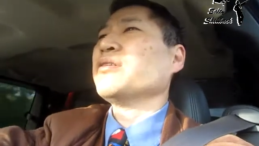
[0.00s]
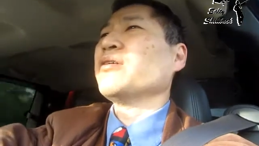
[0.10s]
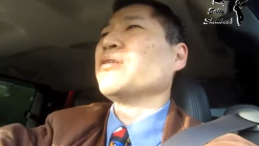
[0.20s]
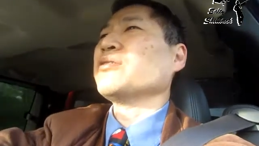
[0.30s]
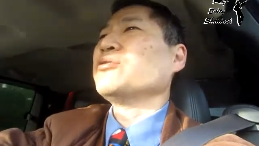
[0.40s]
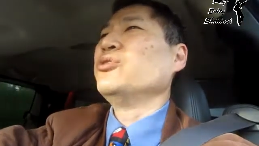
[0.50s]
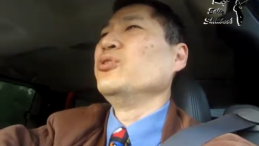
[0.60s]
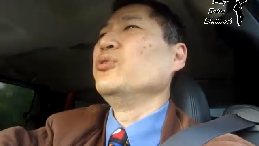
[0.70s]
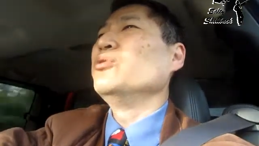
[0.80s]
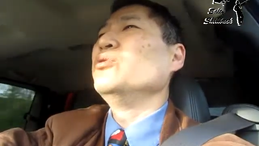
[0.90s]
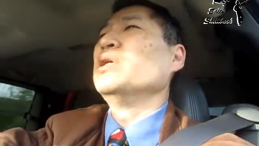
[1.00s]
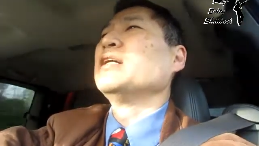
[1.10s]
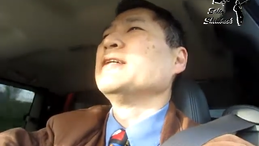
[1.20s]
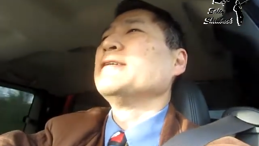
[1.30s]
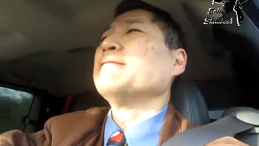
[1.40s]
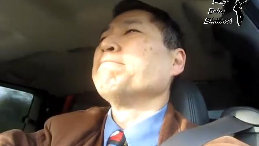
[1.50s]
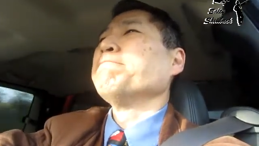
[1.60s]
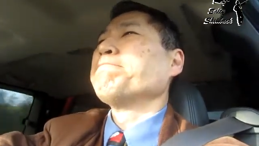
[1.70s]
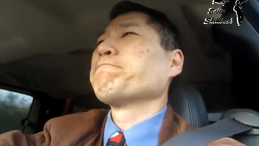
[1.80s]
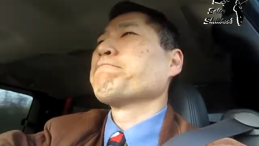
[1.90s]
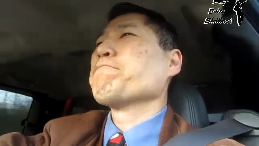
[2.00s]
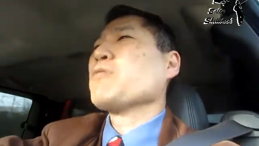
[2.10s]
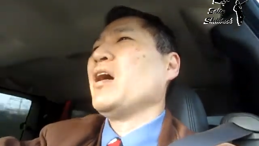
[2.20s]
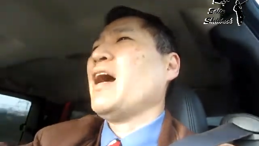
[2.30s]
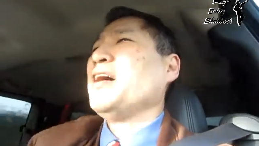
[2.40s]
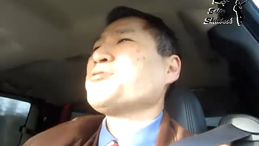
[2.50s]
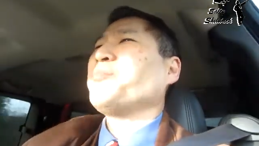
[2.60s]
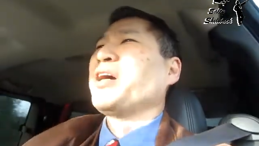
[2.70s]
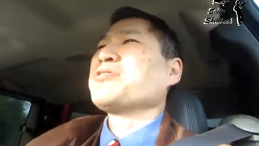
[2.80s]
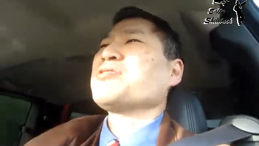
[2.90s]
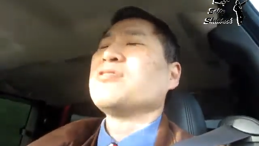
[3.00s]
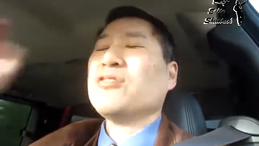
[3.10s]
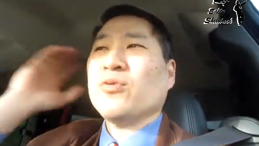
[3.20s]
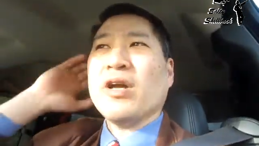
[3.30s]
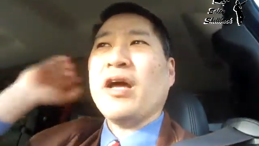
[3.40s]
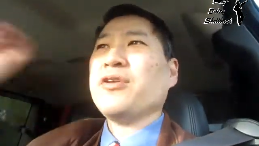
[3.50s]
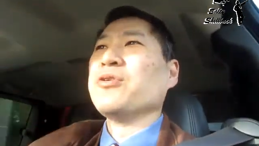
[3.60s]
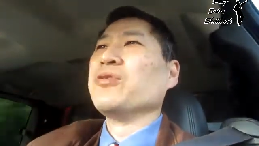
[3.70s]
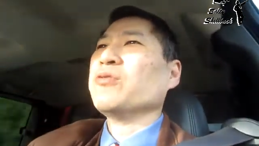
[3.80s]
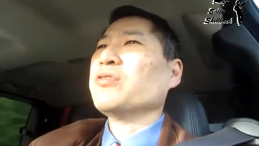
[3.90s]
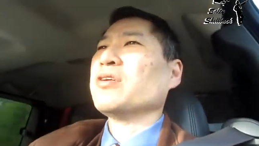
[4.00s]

there are two aspects to what I do.